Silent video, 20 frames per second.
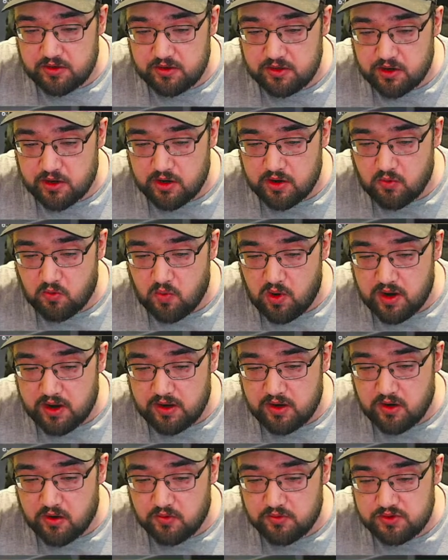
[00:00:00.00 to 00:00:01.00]
you're going to want to
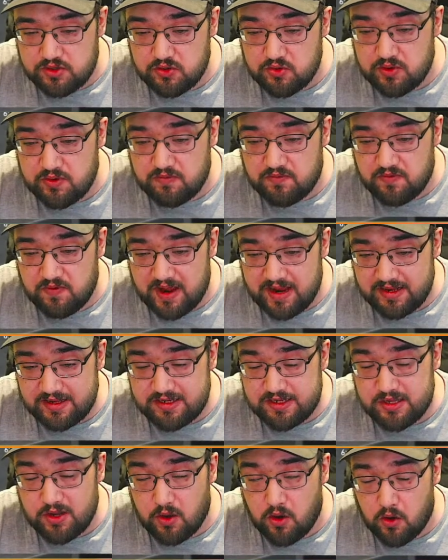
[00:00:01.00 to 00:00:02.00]
go to
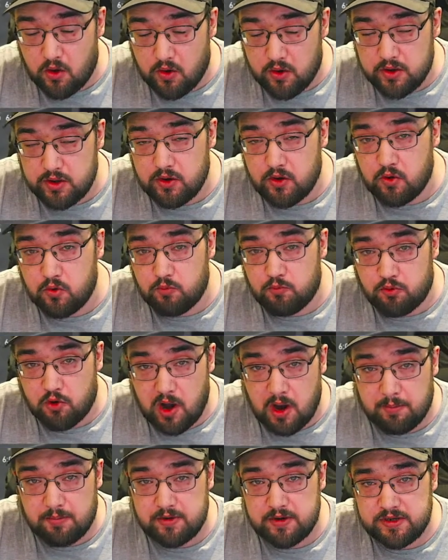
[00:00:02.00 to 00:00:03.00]
advanced audio
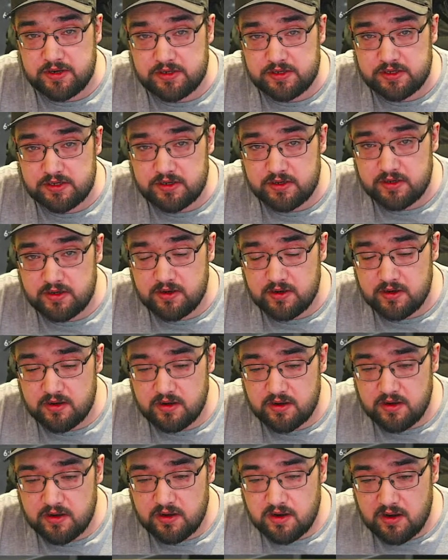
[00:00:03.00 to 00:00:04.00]
properties.
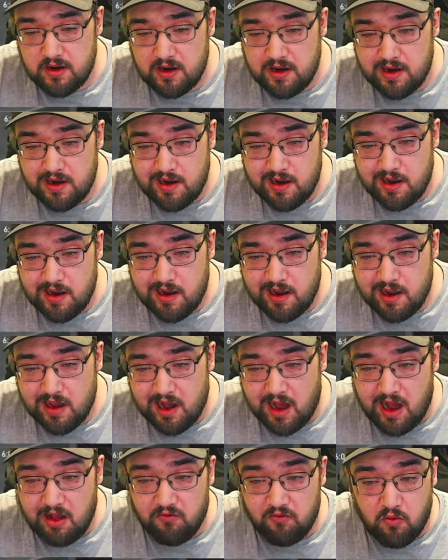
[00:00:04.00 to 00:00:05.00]

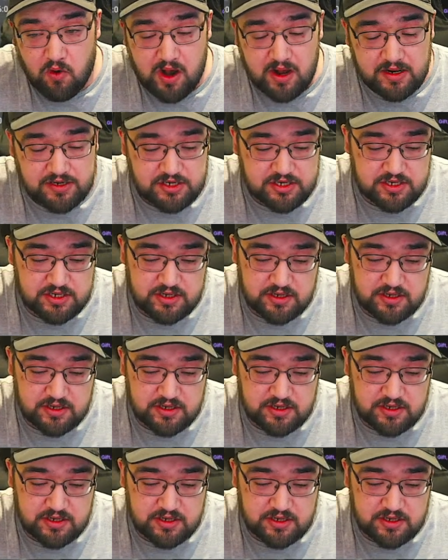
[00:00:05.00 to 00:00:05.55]
I've watched